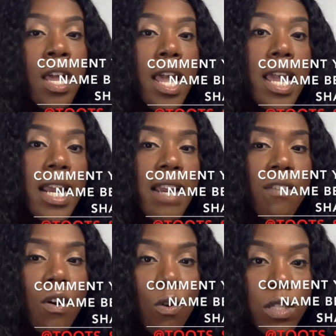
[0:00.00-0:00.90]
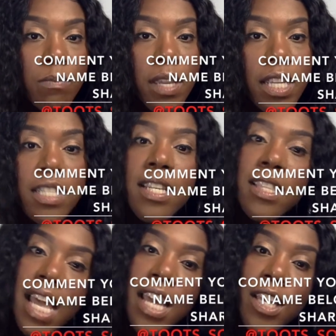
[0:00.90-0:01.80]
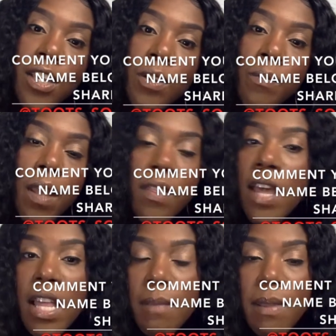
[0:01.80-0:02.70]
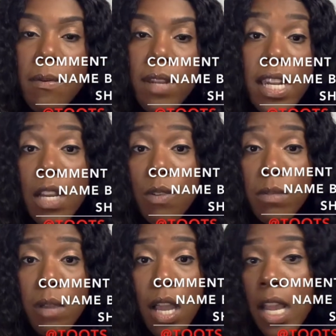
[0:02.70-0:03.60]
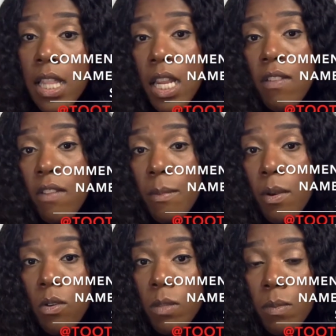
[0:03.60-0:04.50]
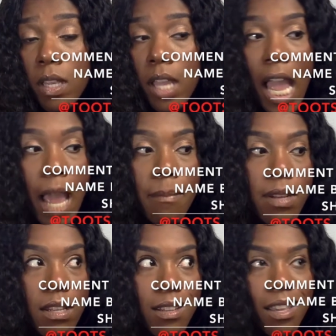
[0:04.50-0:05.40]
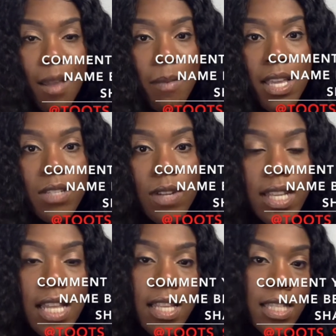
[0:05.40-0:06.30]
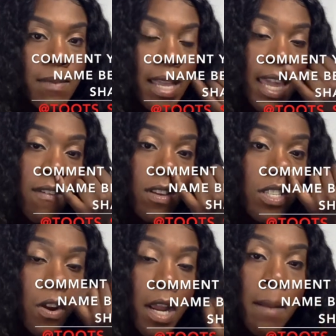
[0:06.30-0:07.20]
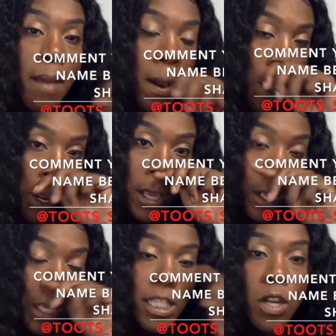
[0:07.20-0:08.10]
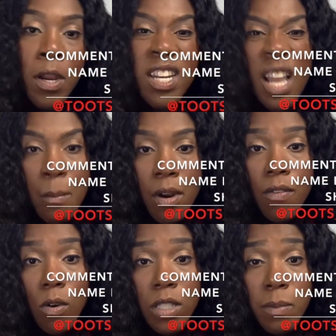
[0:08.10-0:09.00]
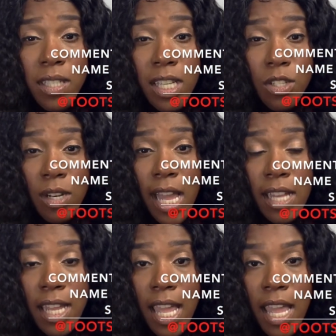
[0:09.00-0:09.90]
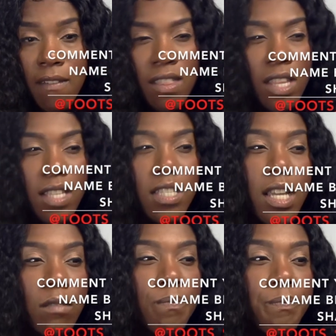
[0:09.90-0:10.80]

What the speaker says: and I gave her a host pick, and she said thank you. The other people, they didn't respond. I didn't give them a host pick. It's really not that deep. They give you a certain number of host picks that you're allowed to have. I think it's like,